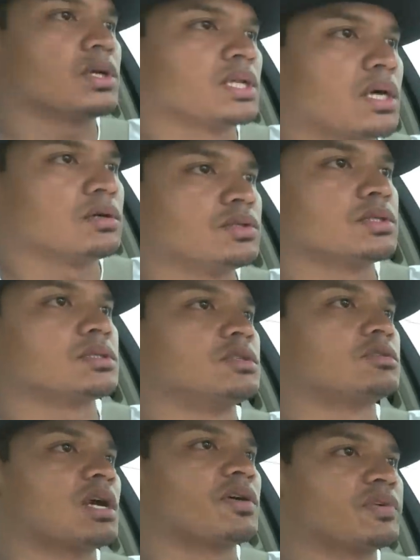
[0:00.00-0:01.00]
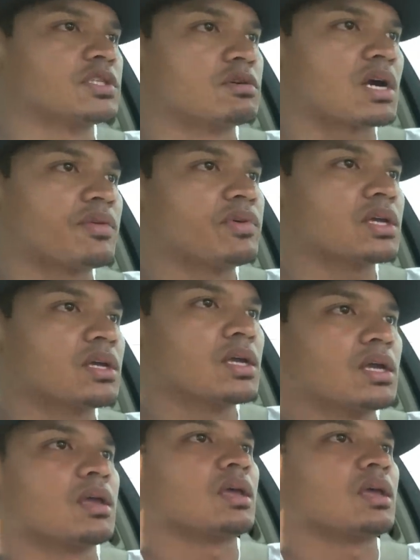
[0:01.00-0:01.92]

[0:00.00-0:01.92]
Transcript: right now just in traffic driving,